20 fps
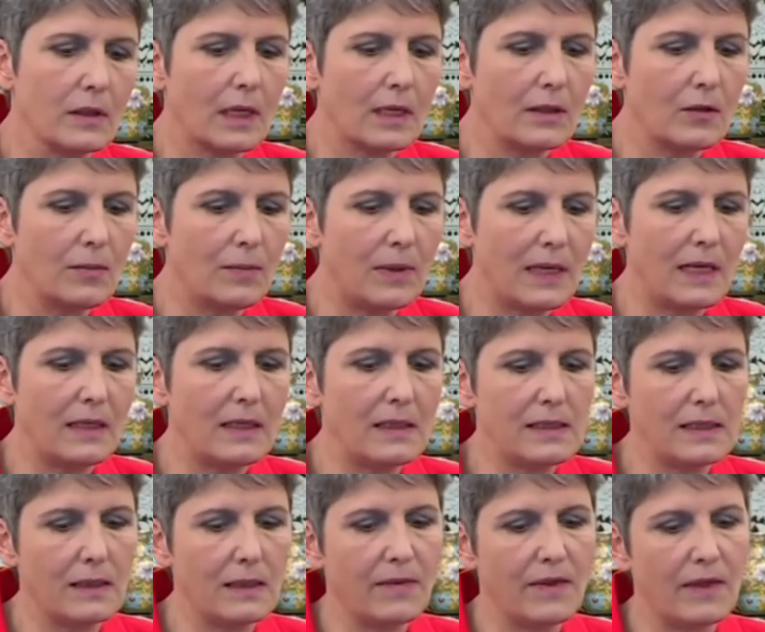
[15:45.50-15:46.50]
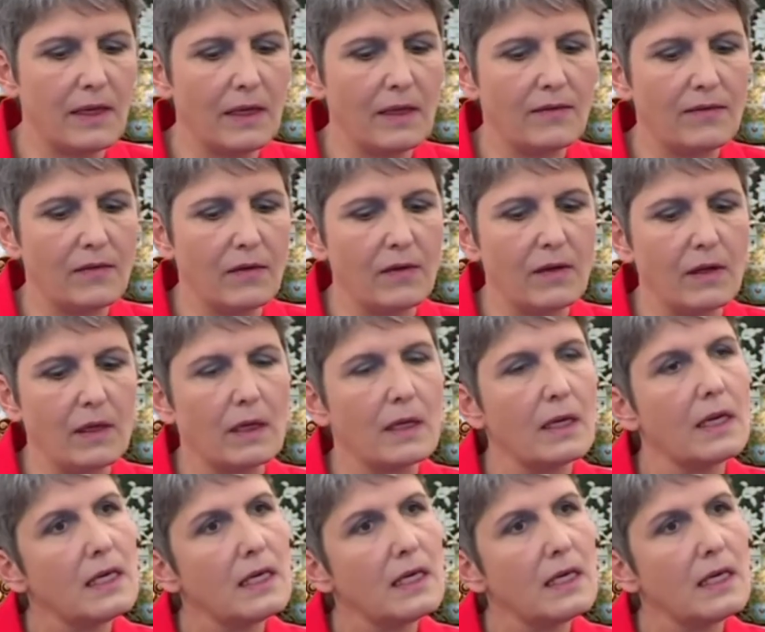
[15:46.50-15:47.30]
Are you planning something for the